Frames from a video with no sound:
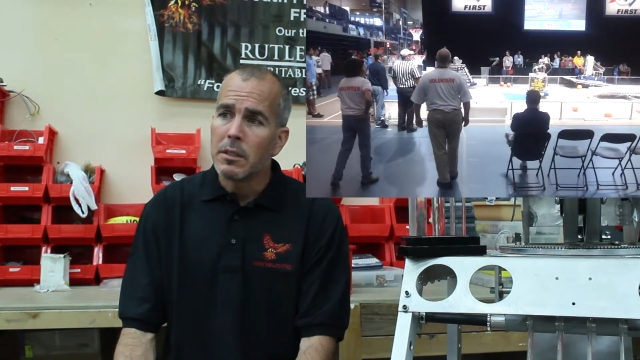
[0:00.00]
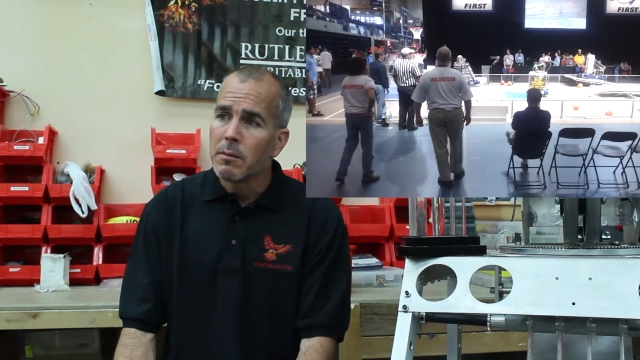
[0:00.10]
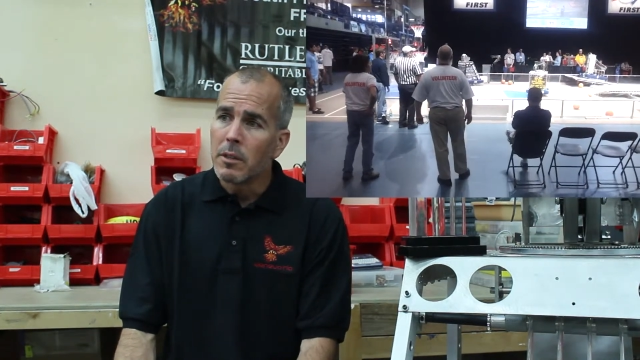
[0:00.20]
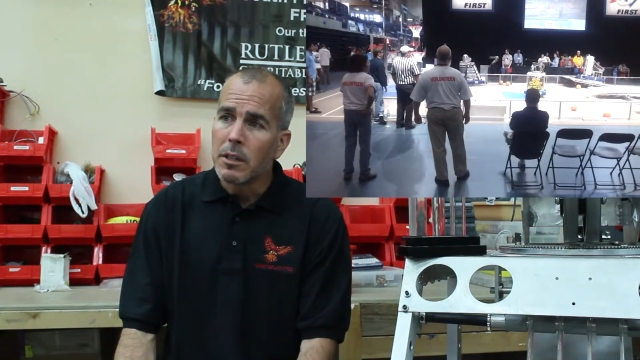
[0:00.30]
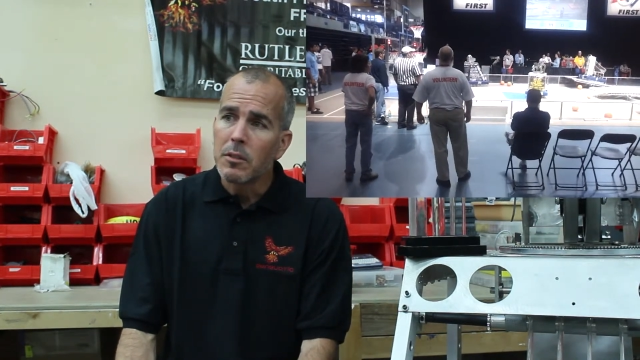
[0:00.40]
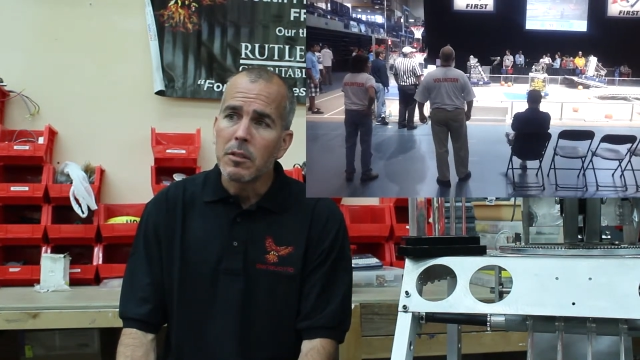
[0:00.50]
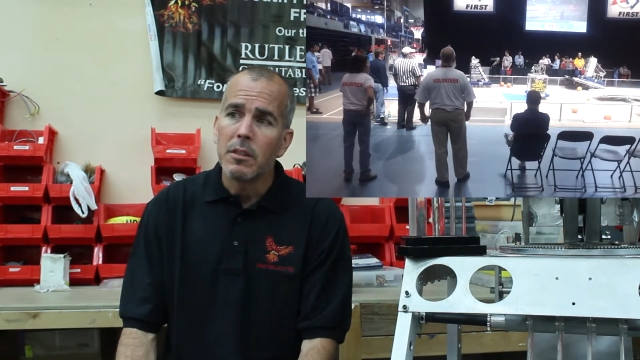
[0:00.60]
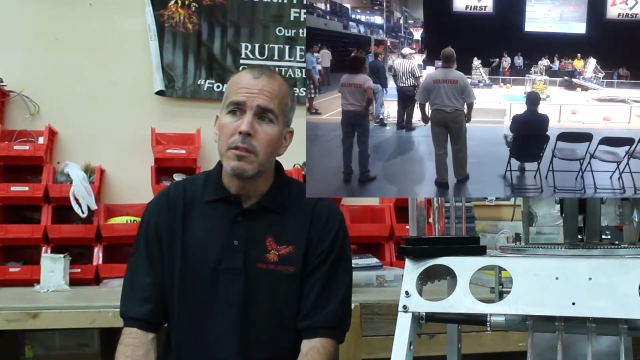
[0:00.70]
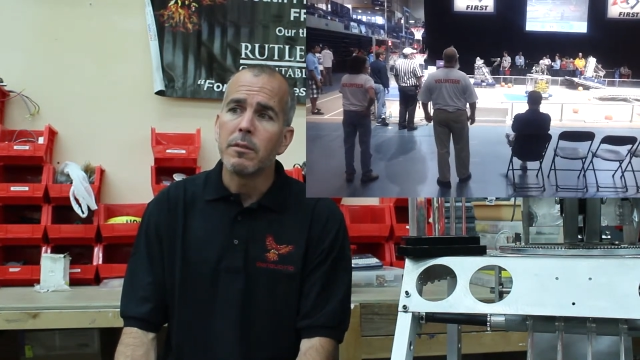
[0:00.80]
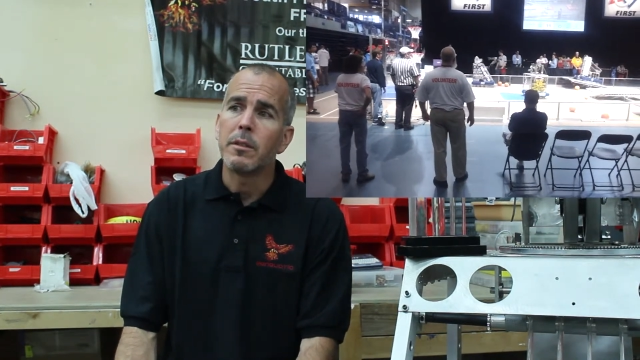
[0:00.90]
influx
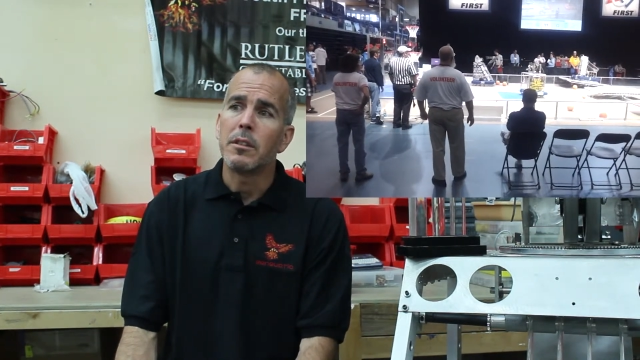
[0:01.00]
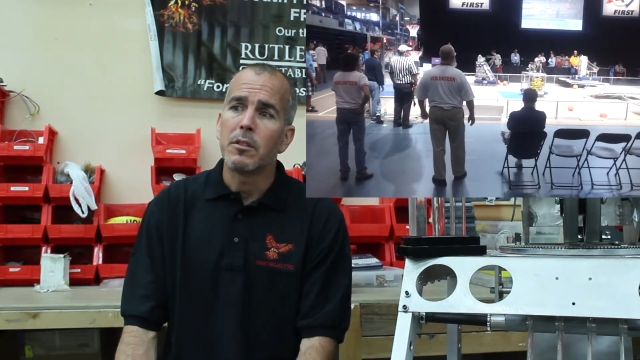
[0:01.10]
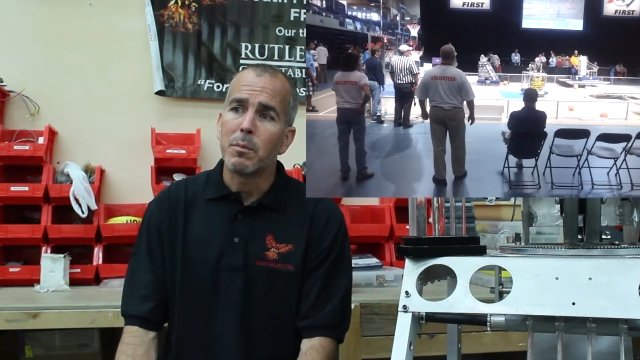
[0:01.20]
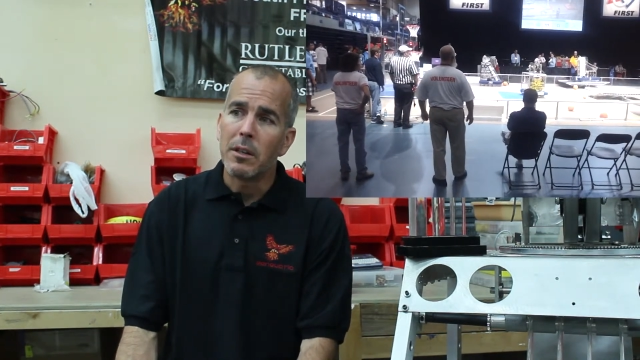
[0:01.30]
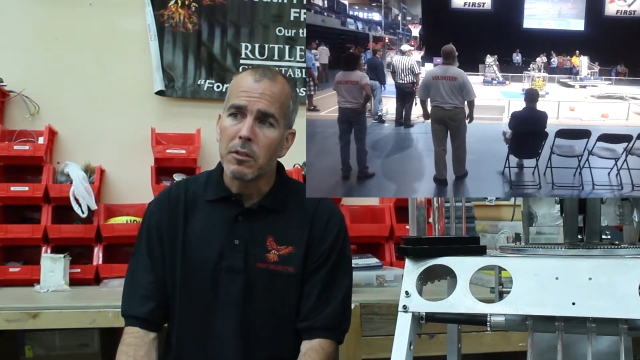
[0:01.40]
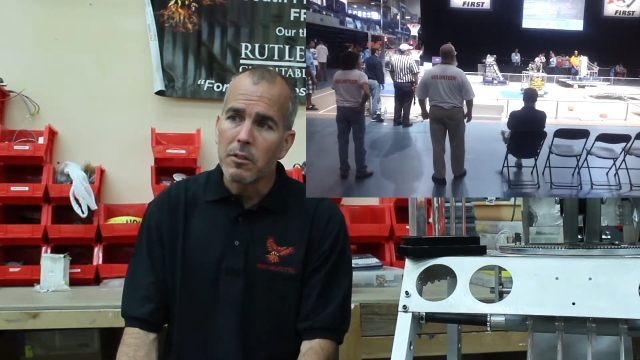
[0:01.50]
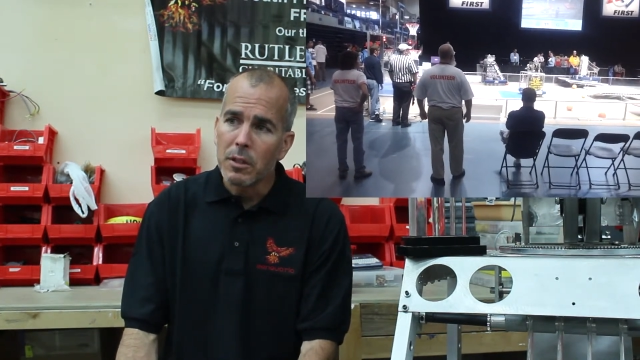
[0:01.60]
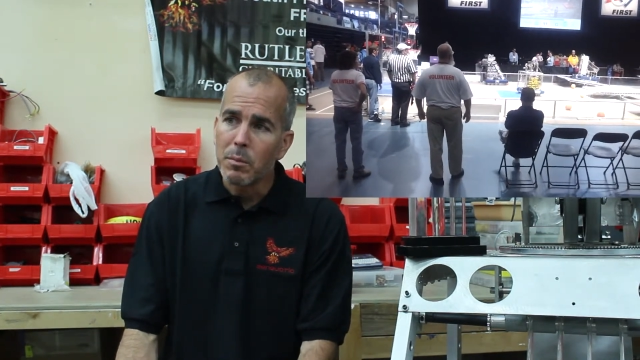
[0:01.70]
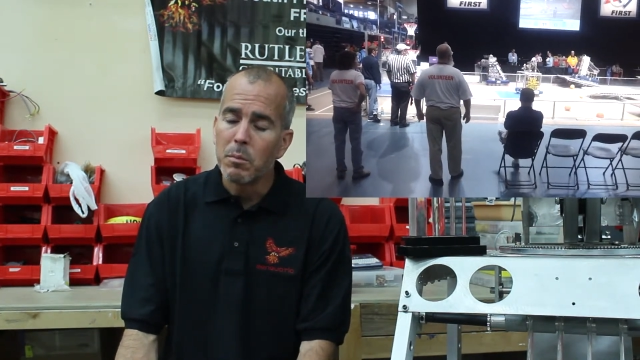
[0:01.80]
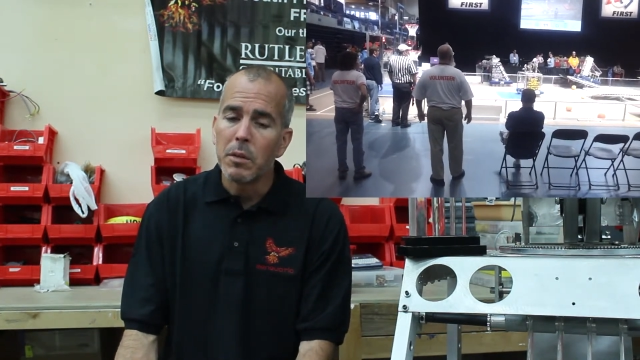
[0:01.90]
of uh,
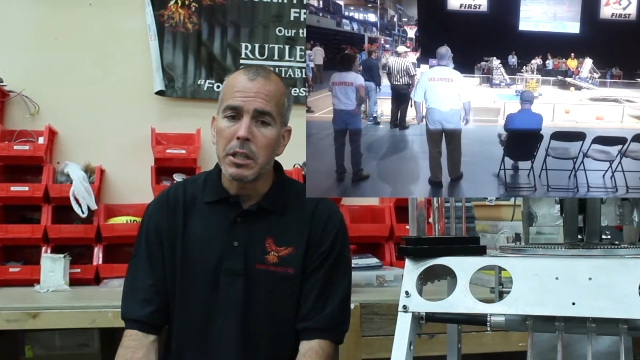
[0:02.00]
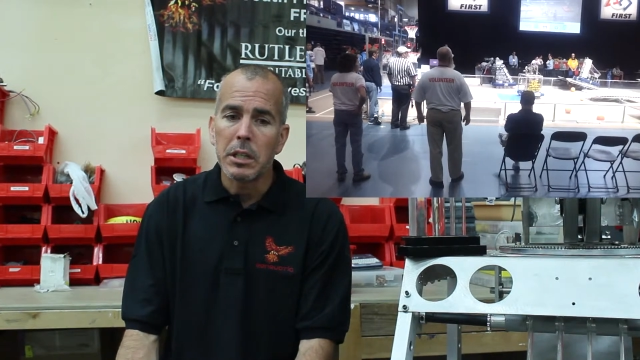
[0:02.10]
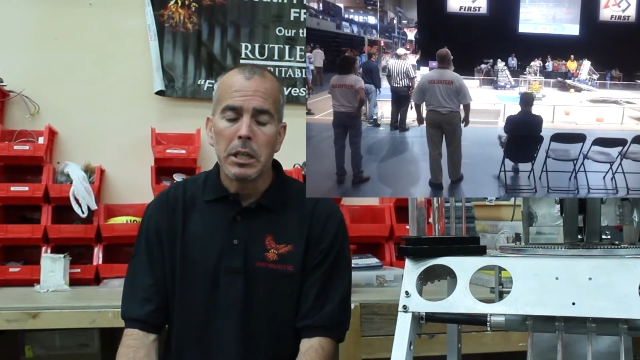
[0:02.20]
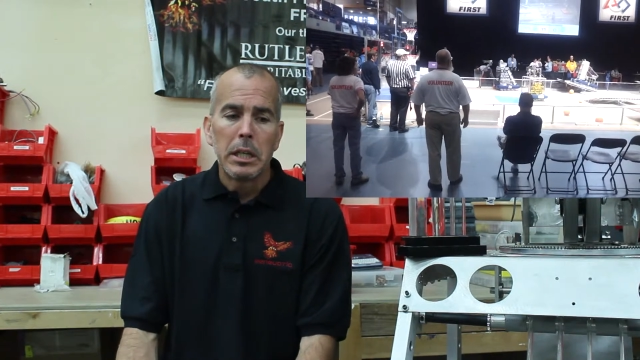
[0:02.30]
sponsorship and money,